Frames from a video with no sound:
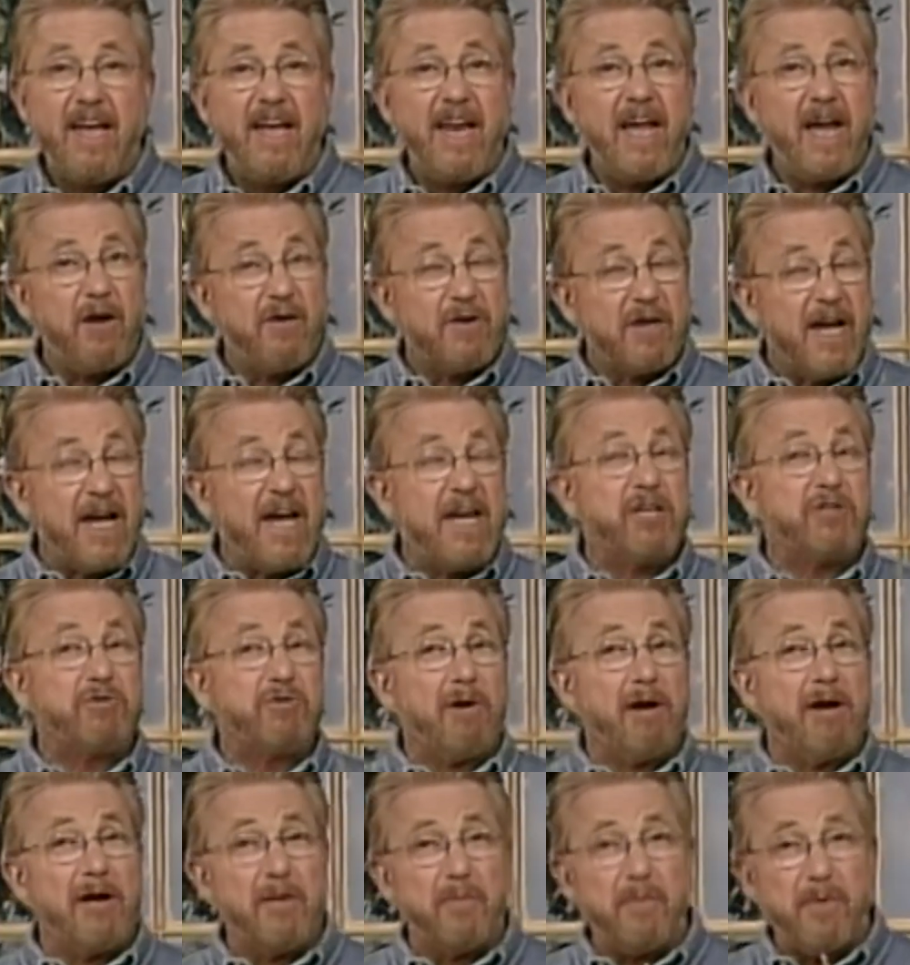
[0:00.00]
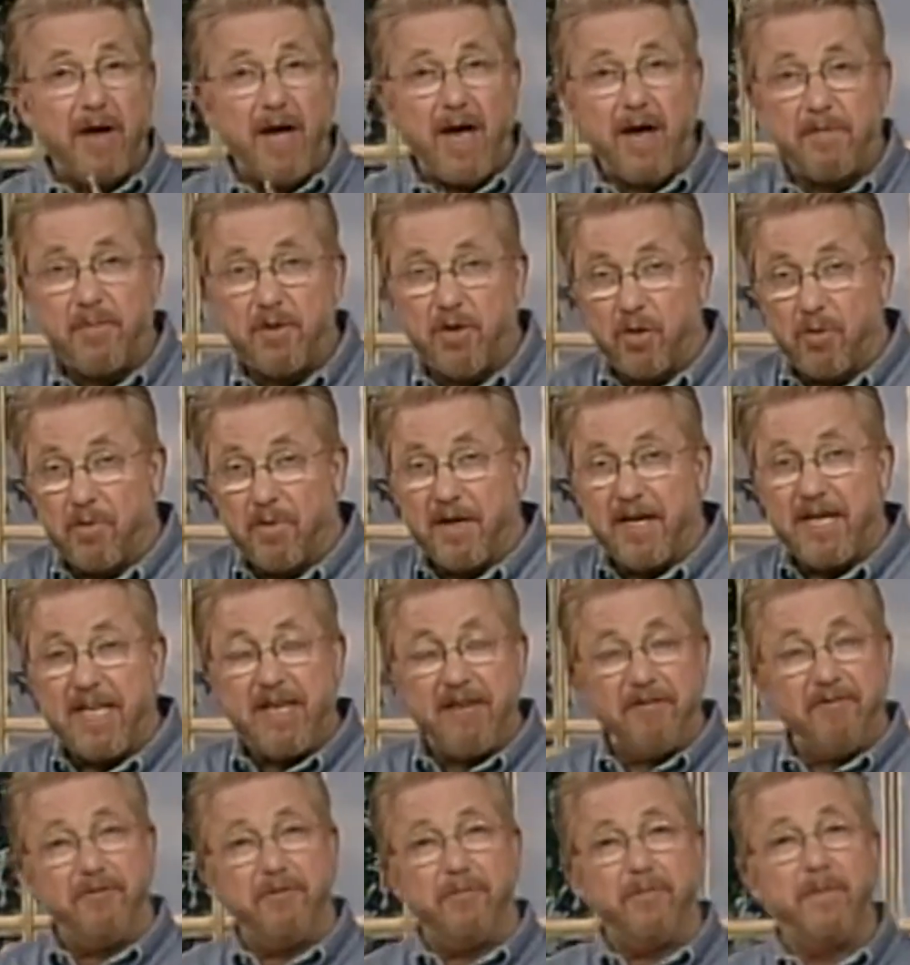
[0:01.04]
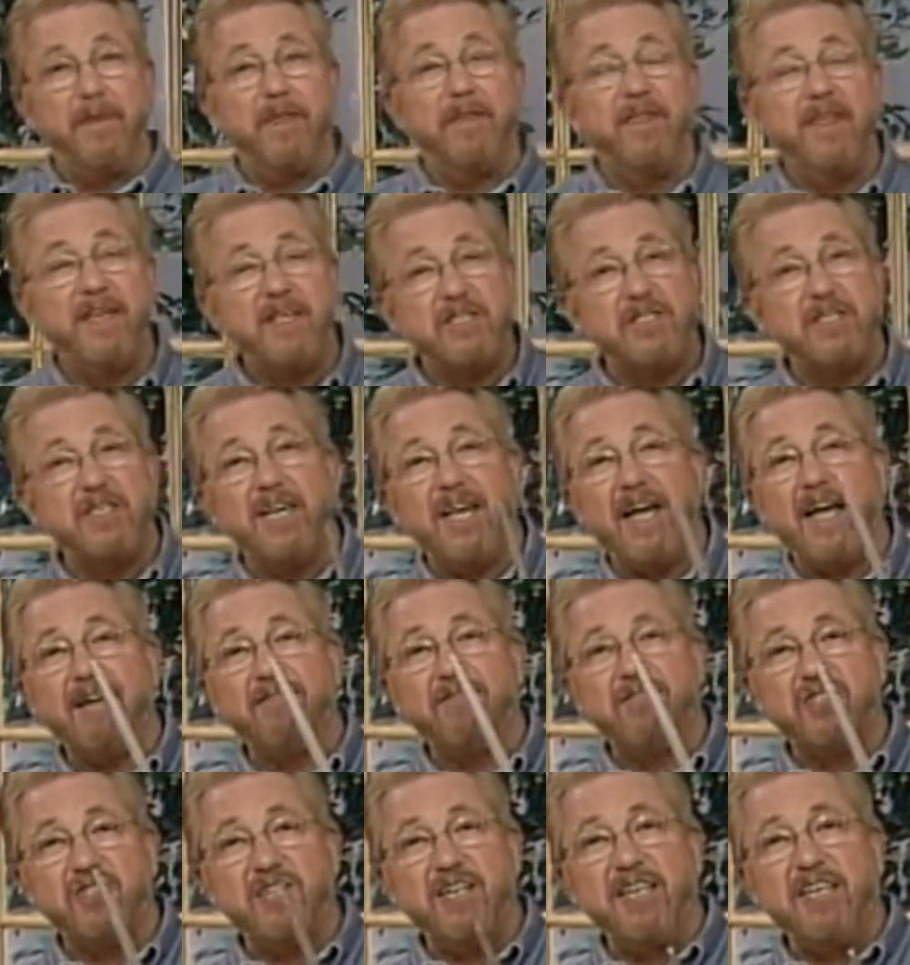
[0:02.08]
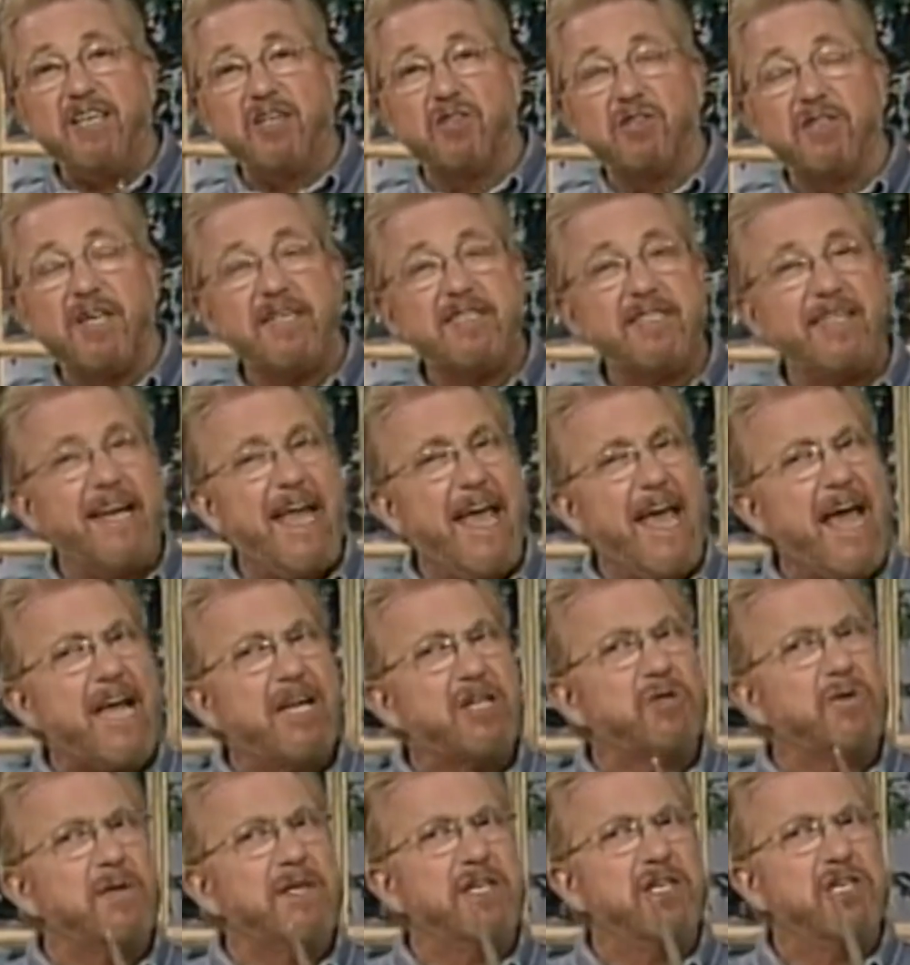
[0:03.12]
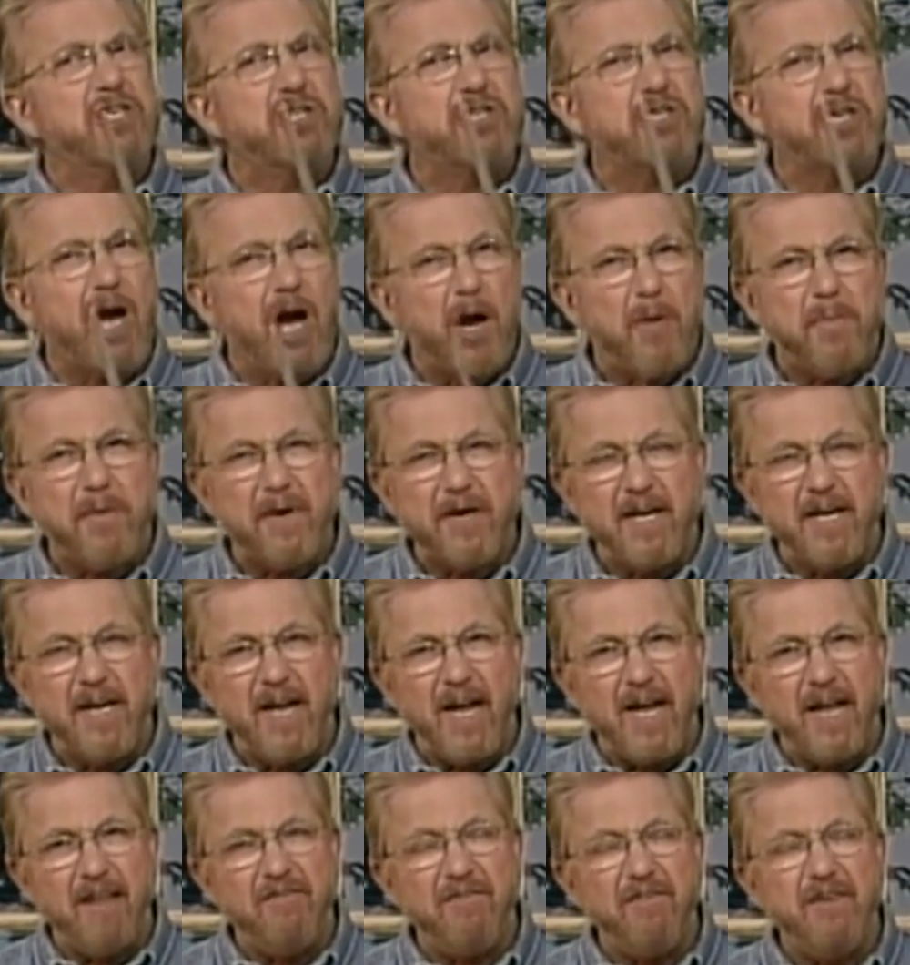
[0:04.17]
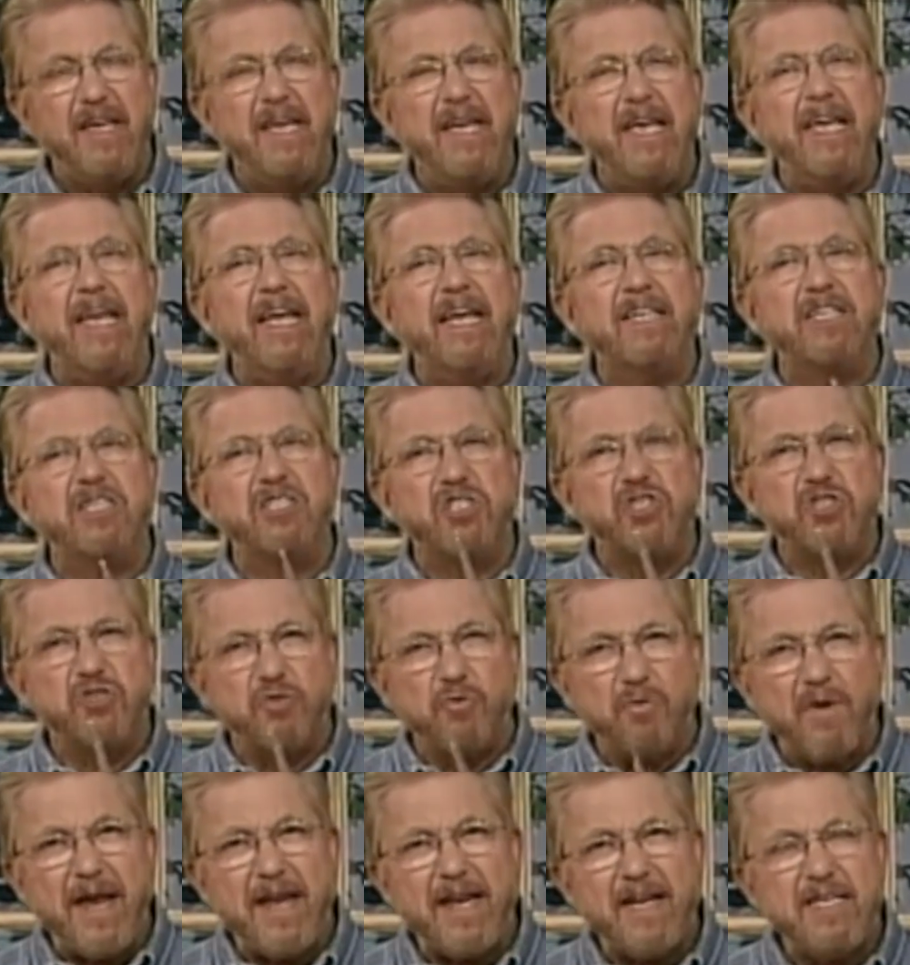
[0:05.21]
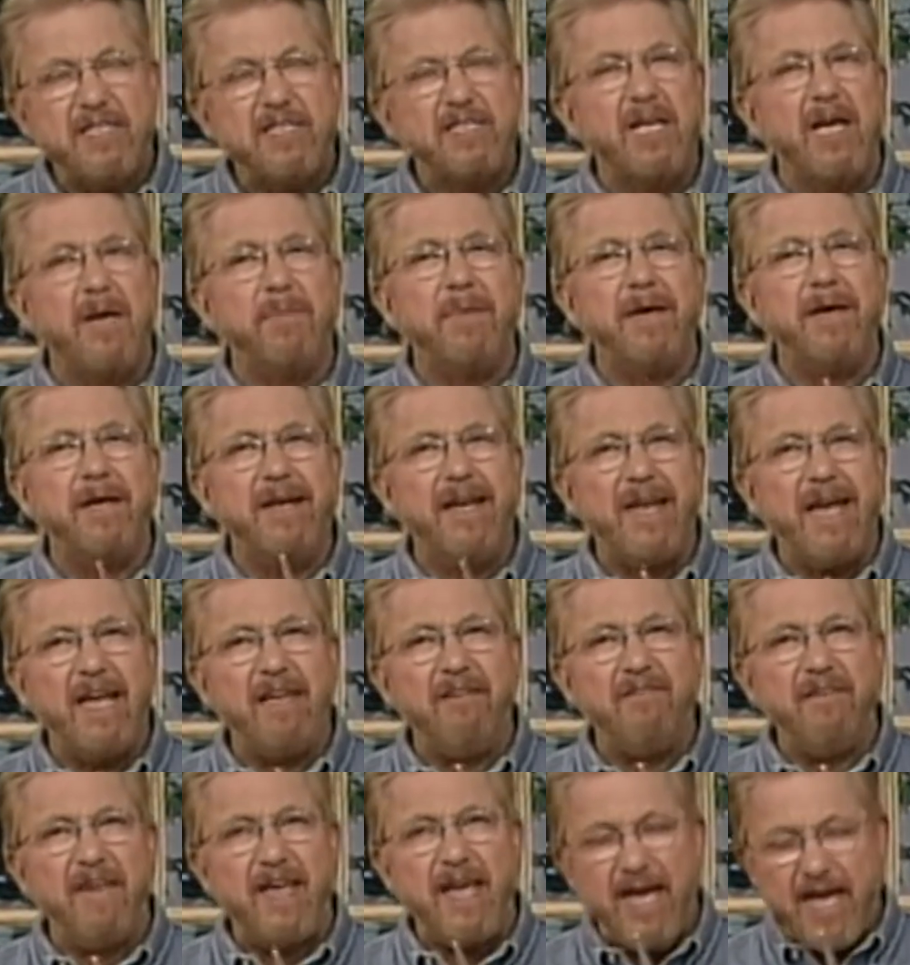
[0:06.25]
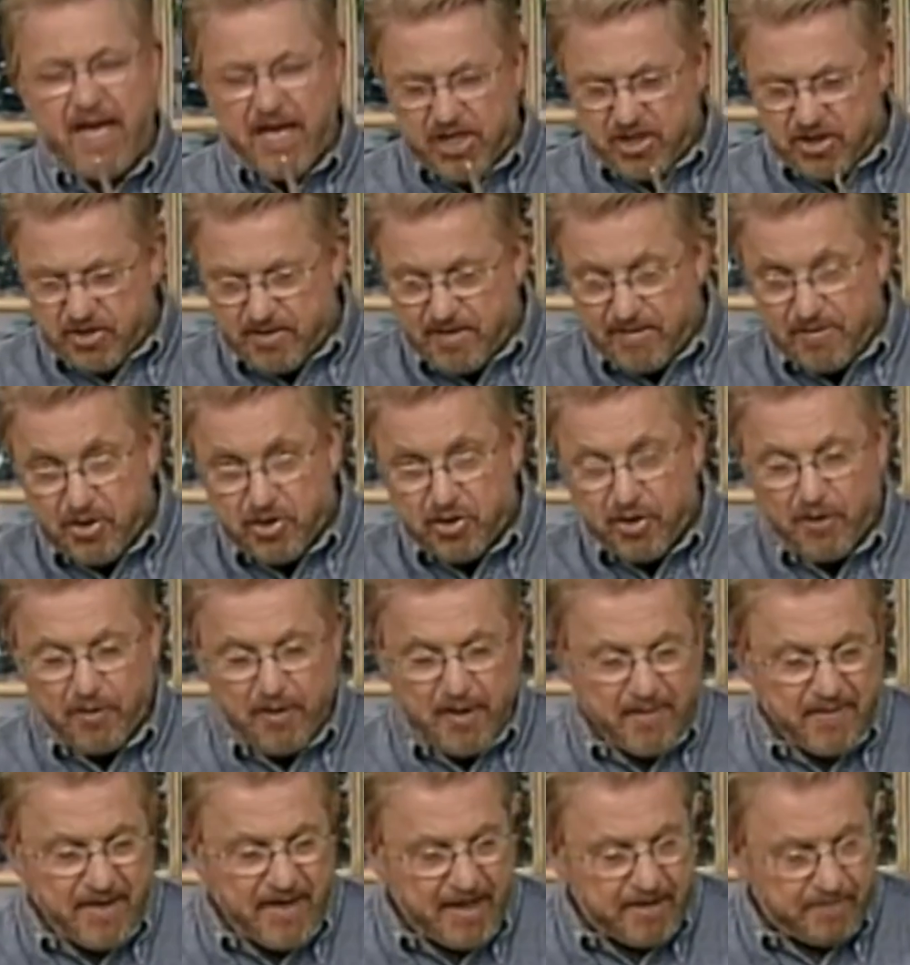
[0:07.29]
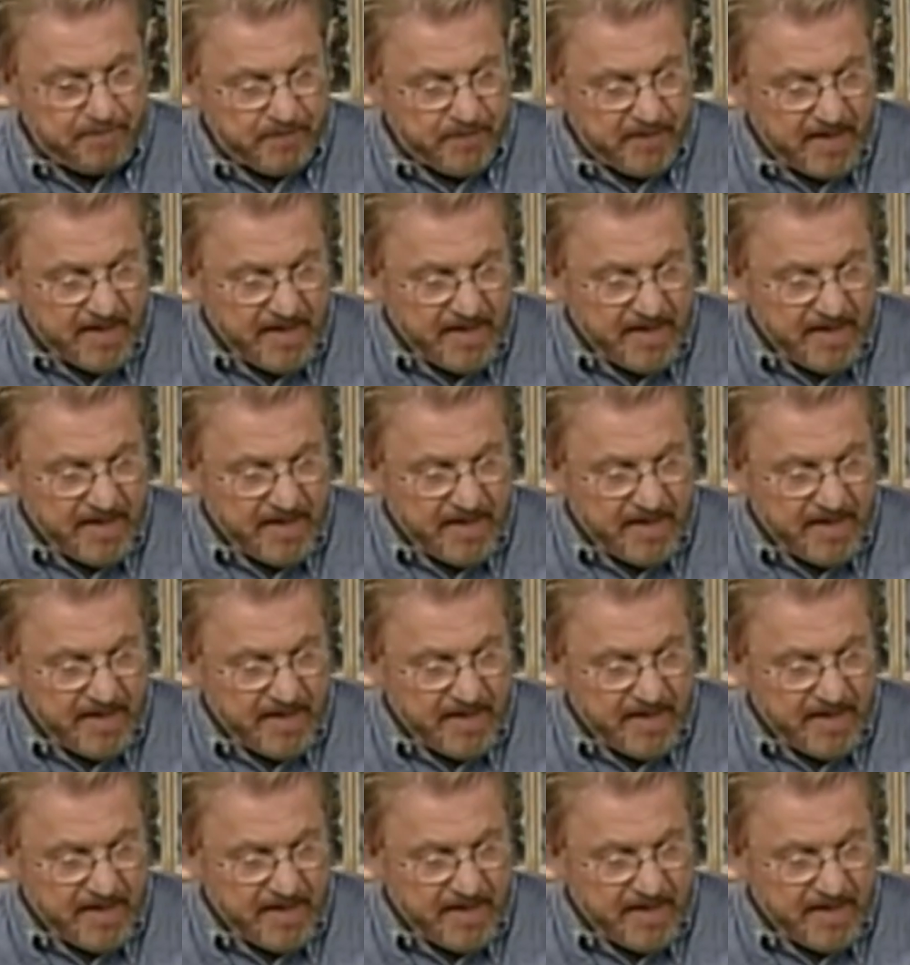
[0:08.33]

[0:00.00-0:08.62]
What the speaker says: Now, contrary to popular belief, this knife steel doesn't actually sharpen a knife, it straightens up a knife edge. Let me show you what I mean.